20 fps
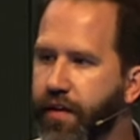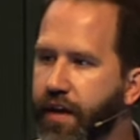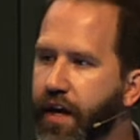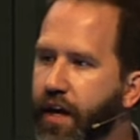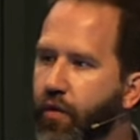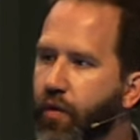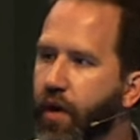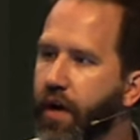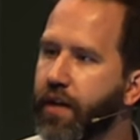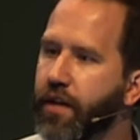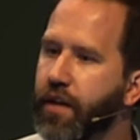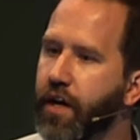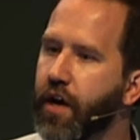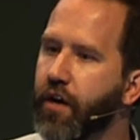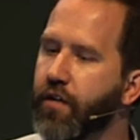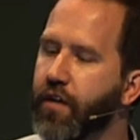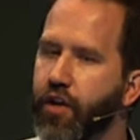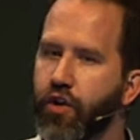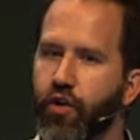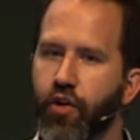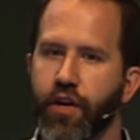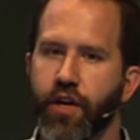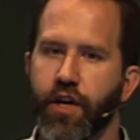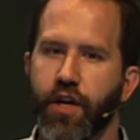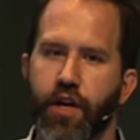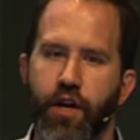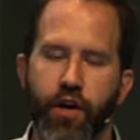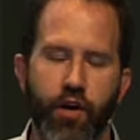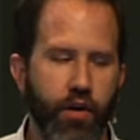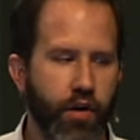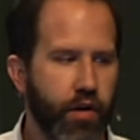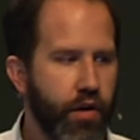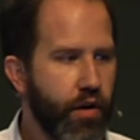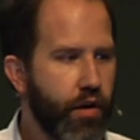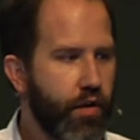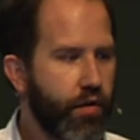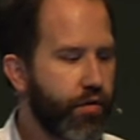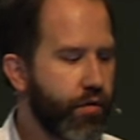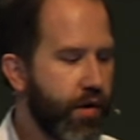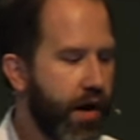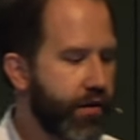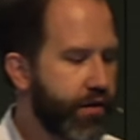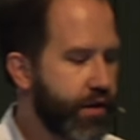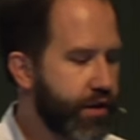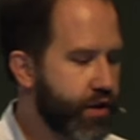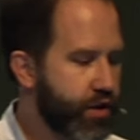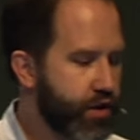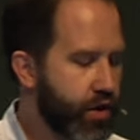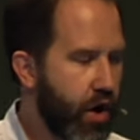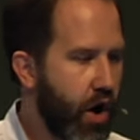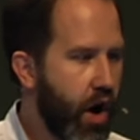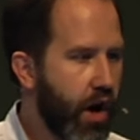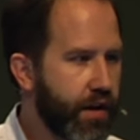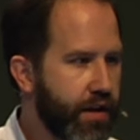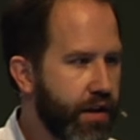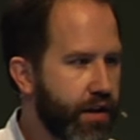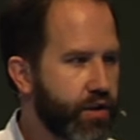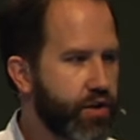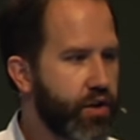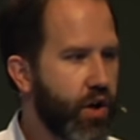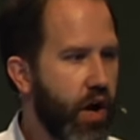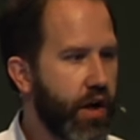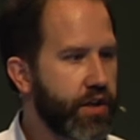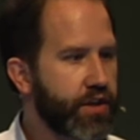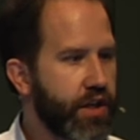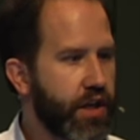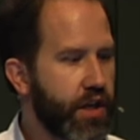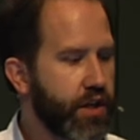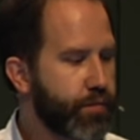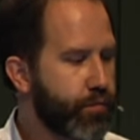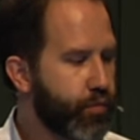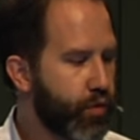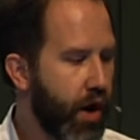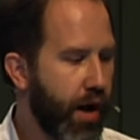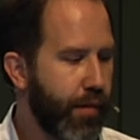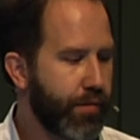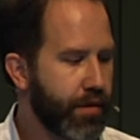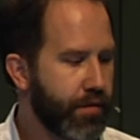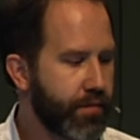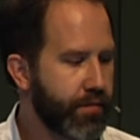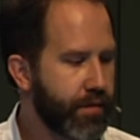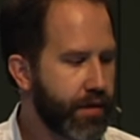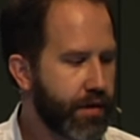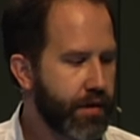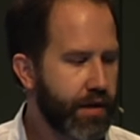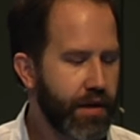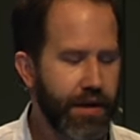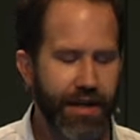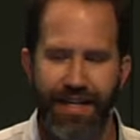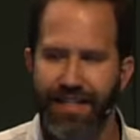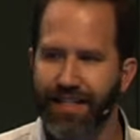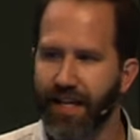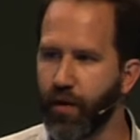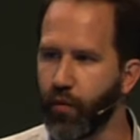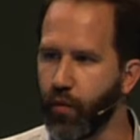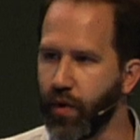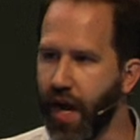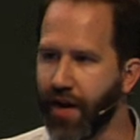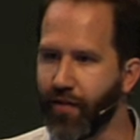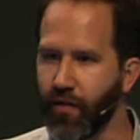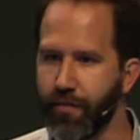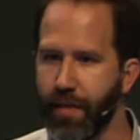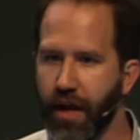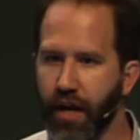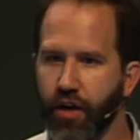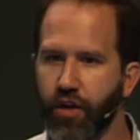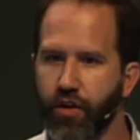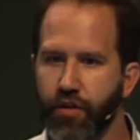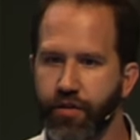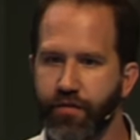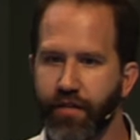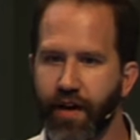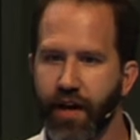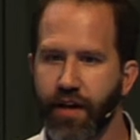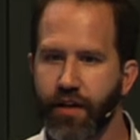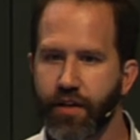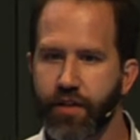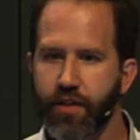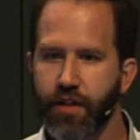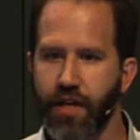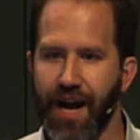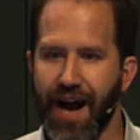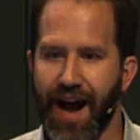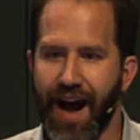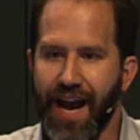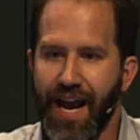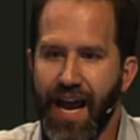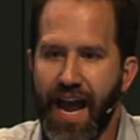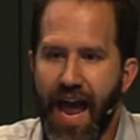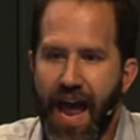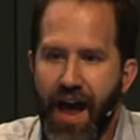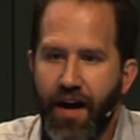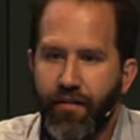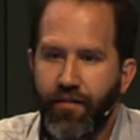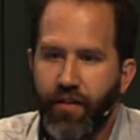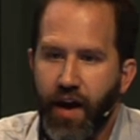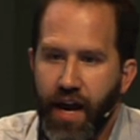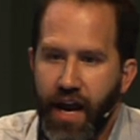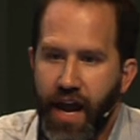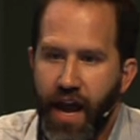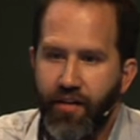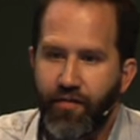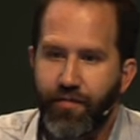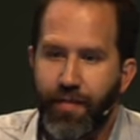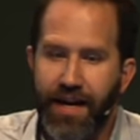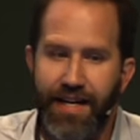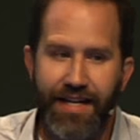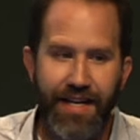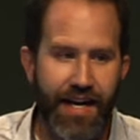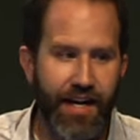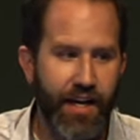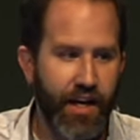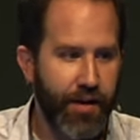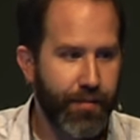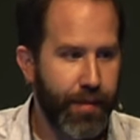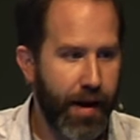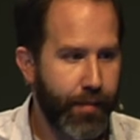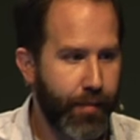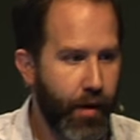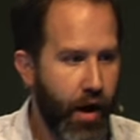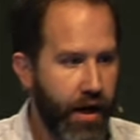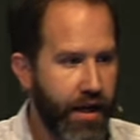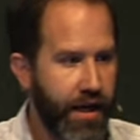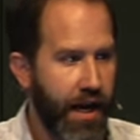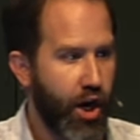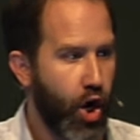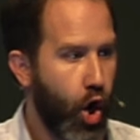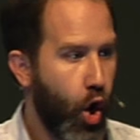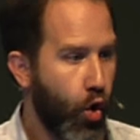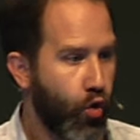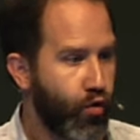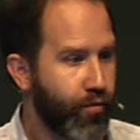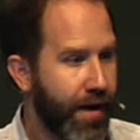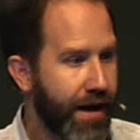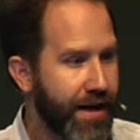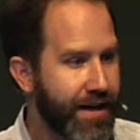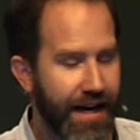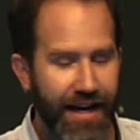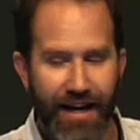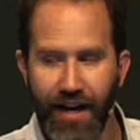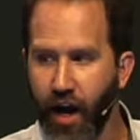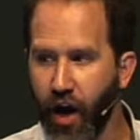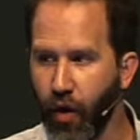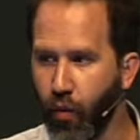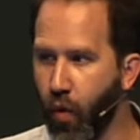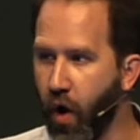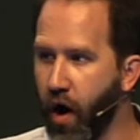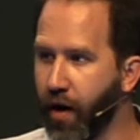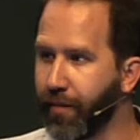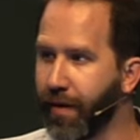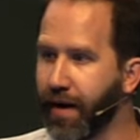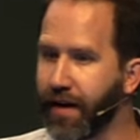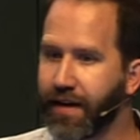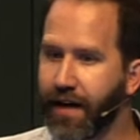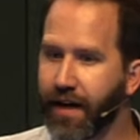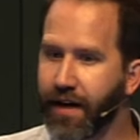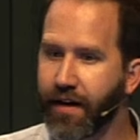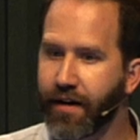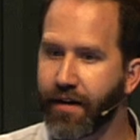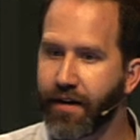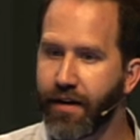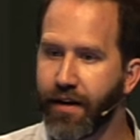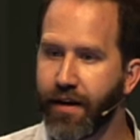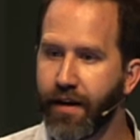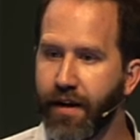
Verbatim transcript: thing right there that you're going to hear throughout this talk that is causing us problem, is that we have a medical device. I have my data in my body. I own my data. I want my data.